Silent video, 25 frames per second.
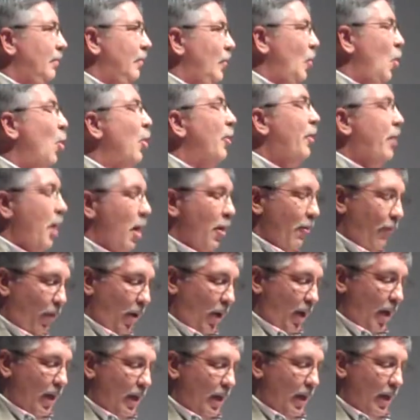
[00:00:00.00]
North
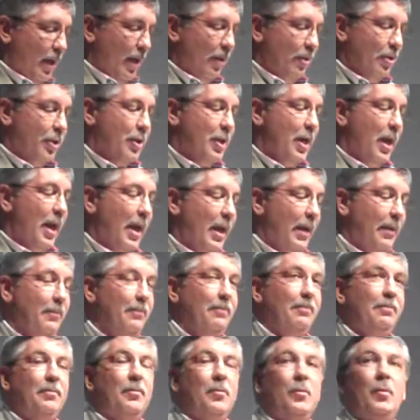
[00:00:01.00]
Carefree on the other side.
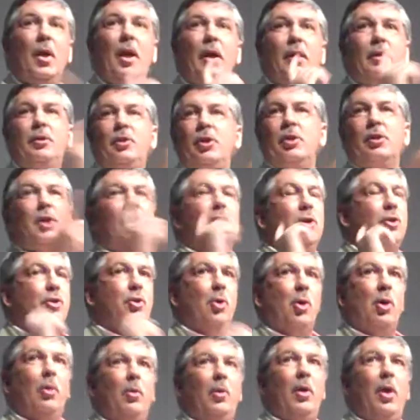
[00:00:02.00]
Just a little
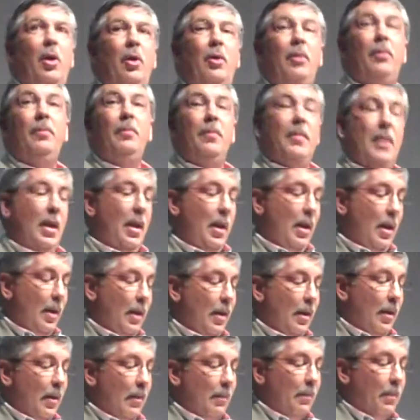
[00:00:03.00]
short road.
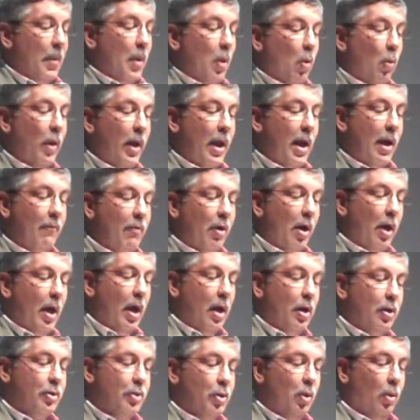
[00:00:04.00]
We have our
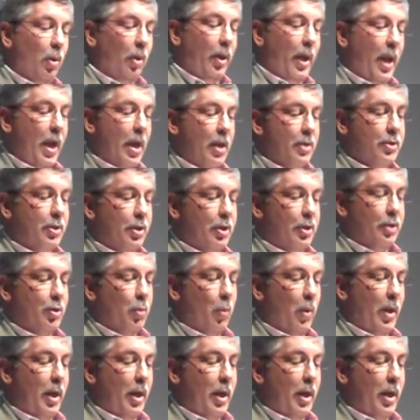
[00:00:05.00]
household hazardous